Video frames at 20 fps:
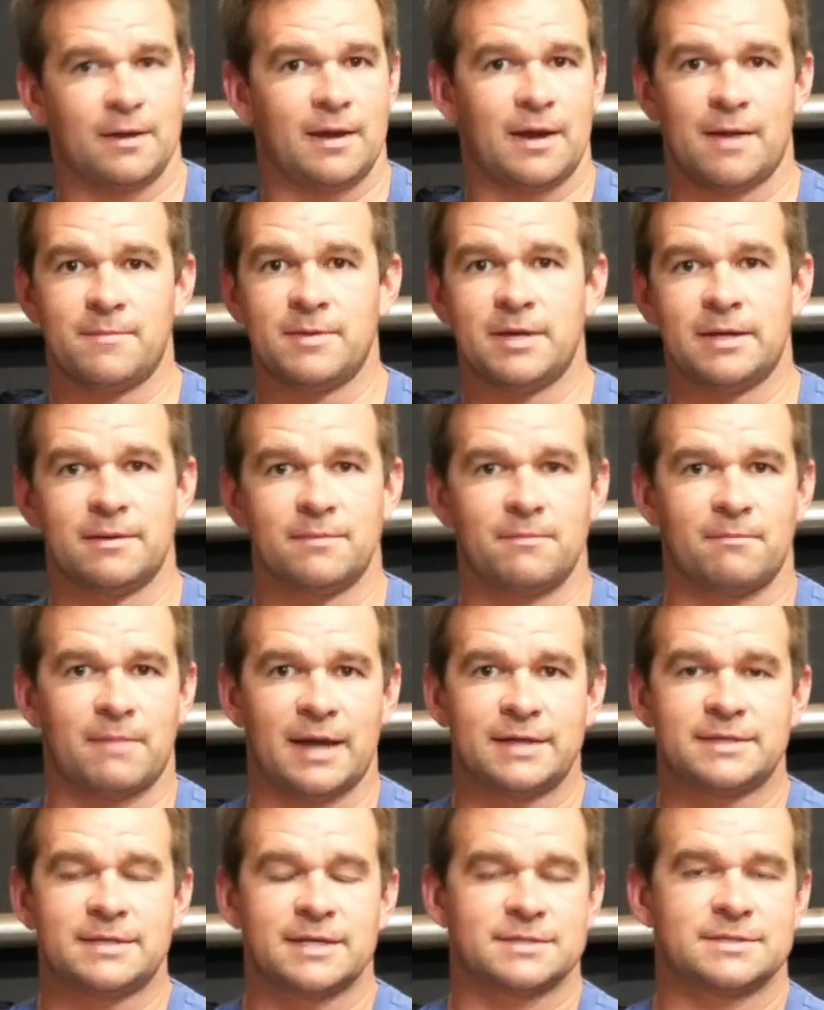I mean,
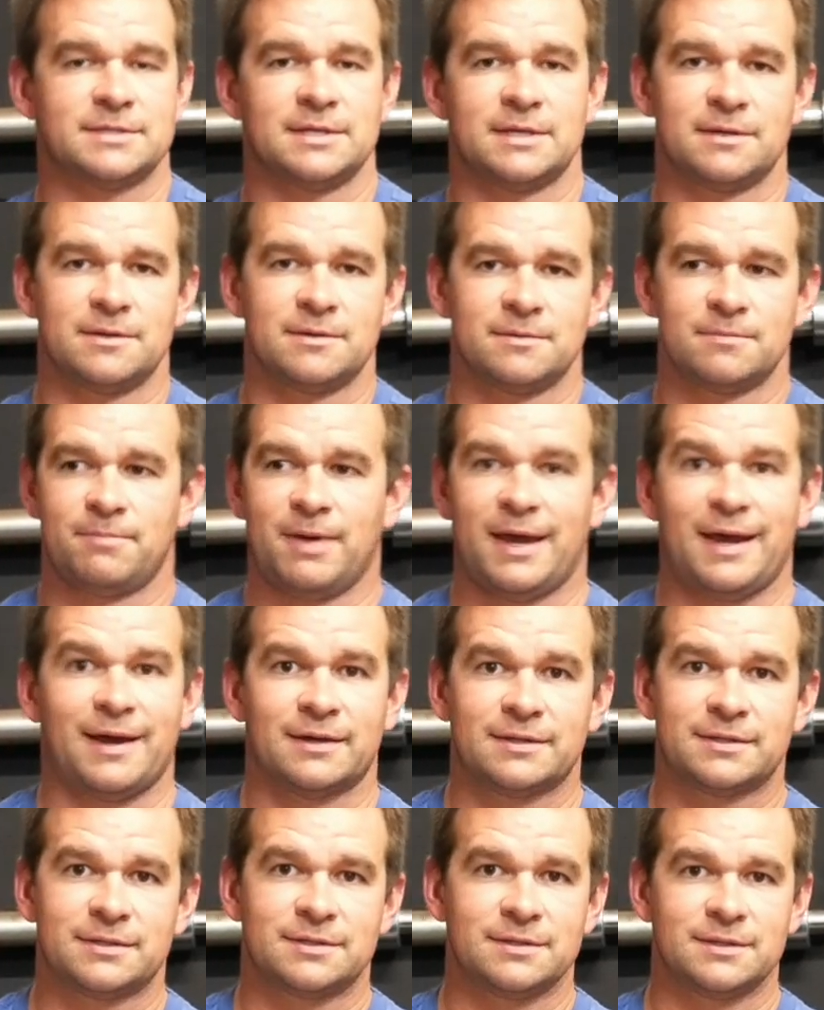my testing
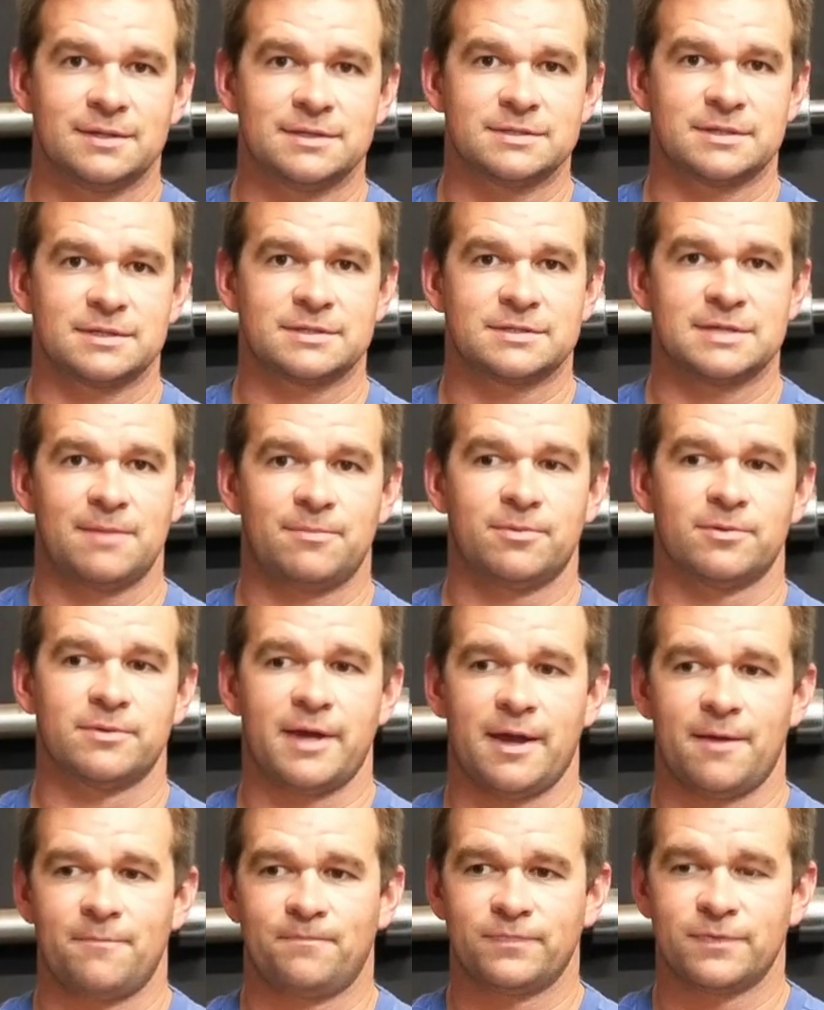path is an example of
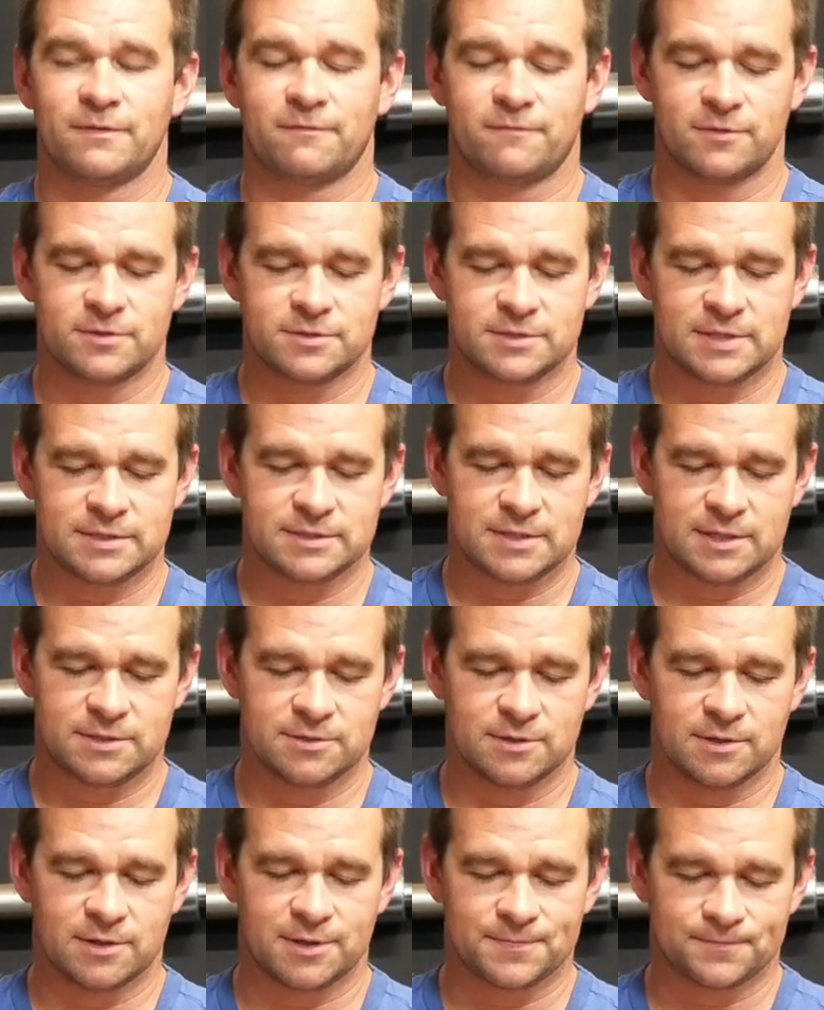that. The first test I
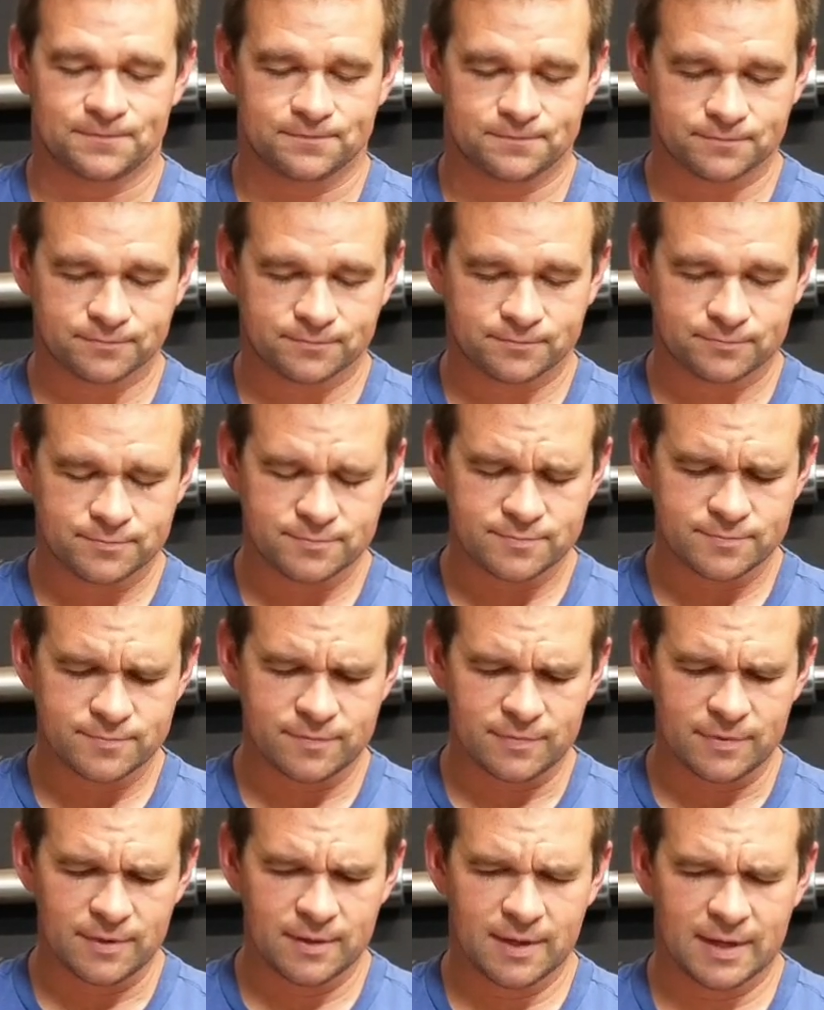took,
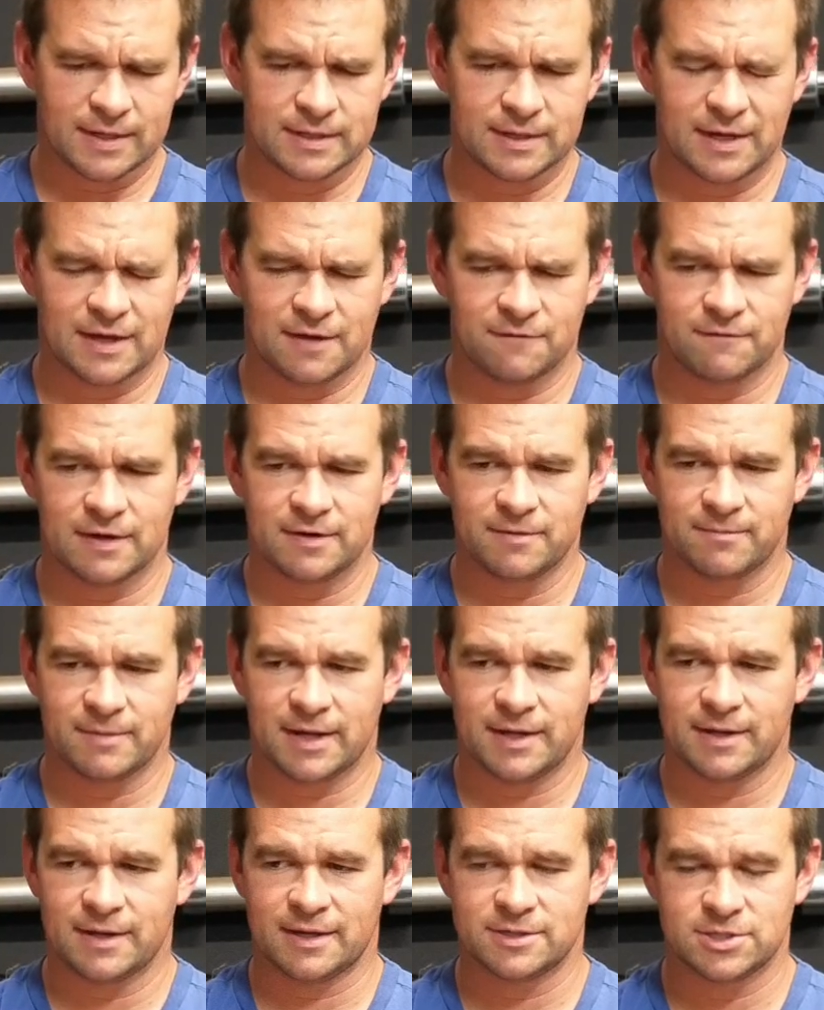I didn't have any of
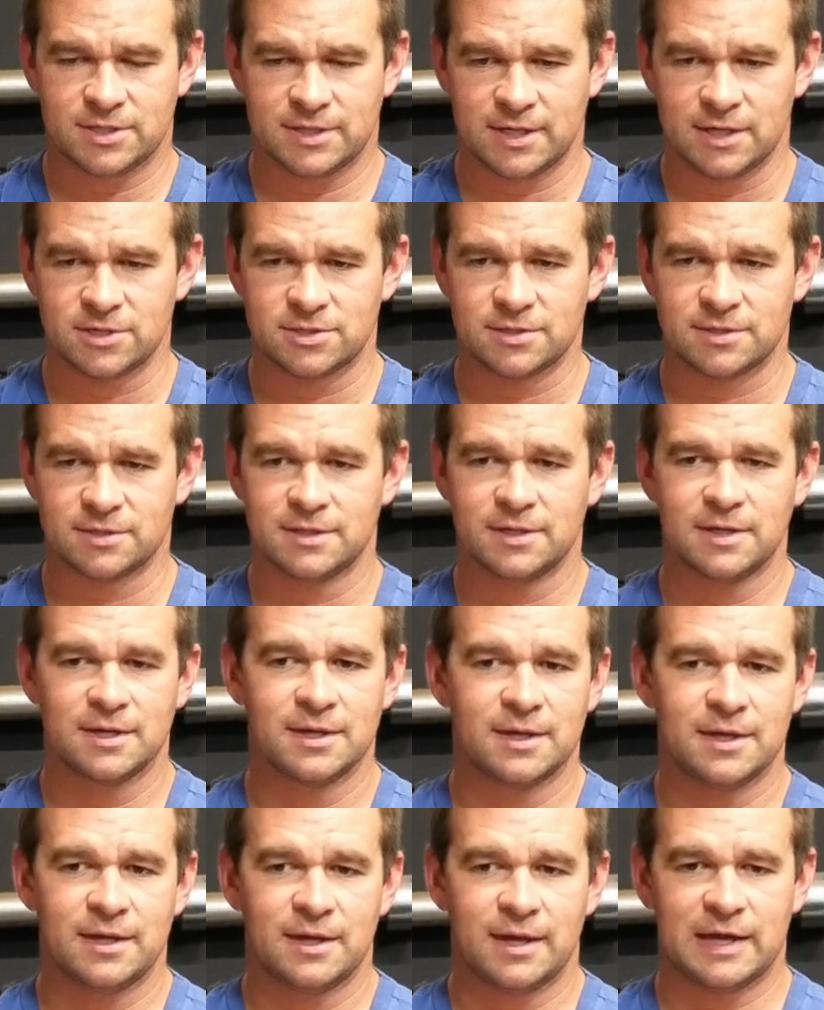my education,
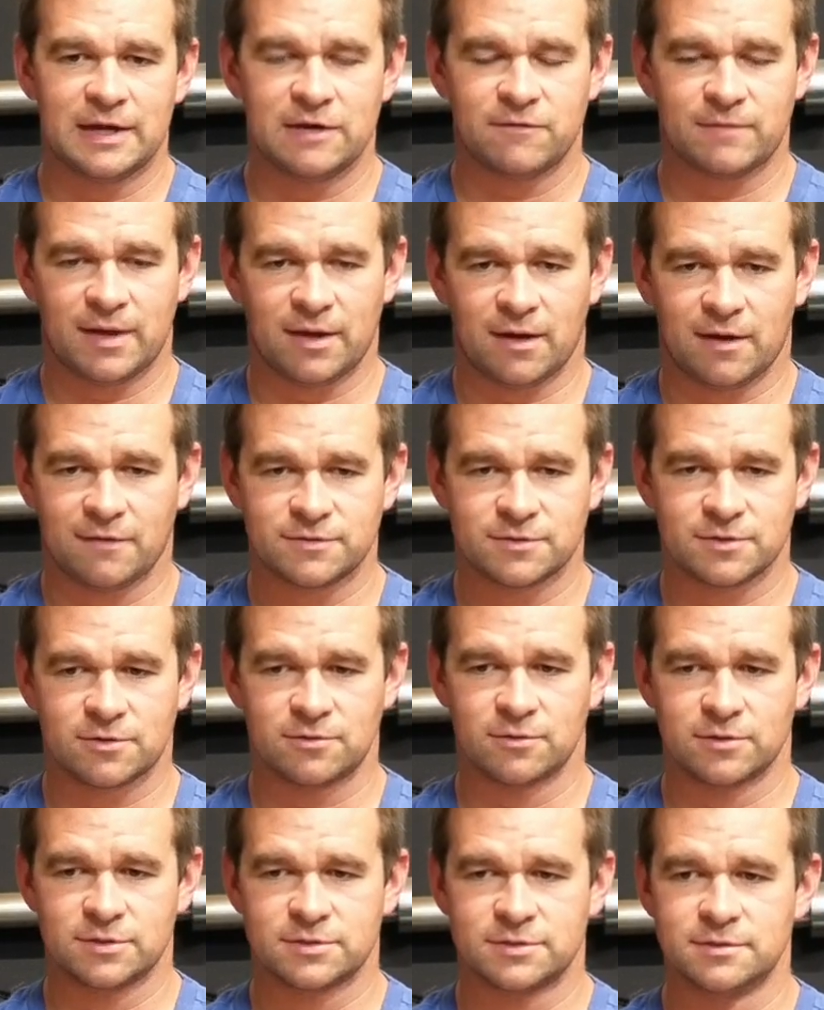any of my officer
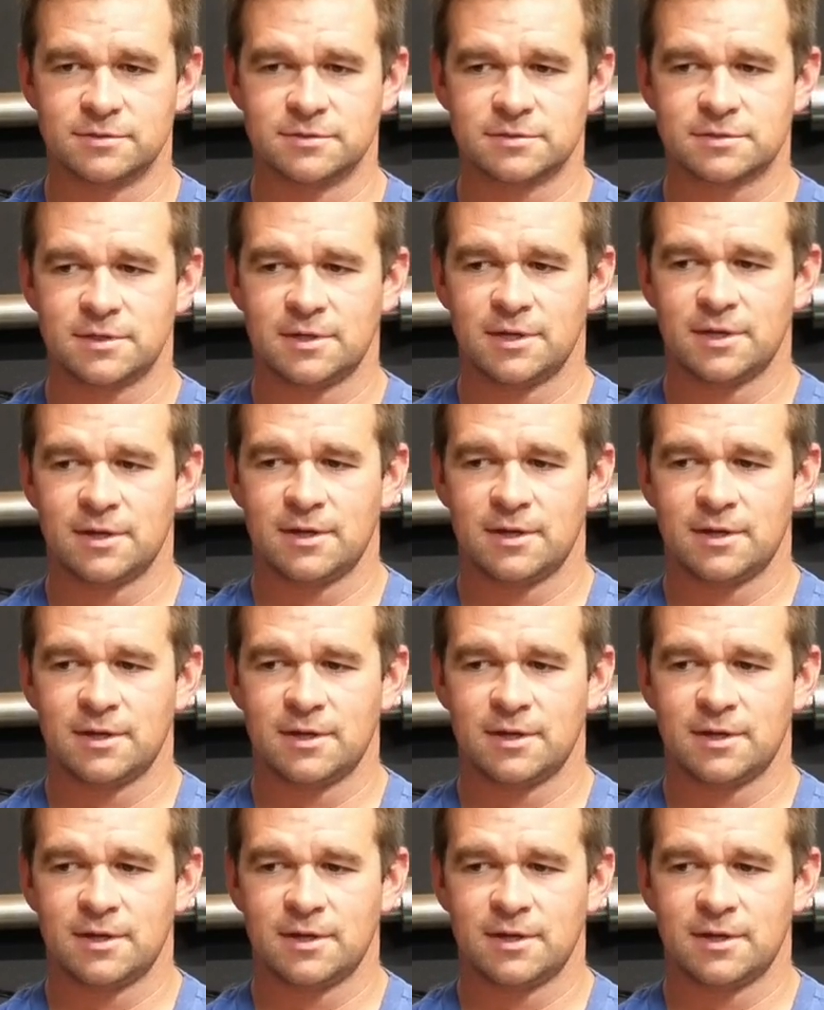courses.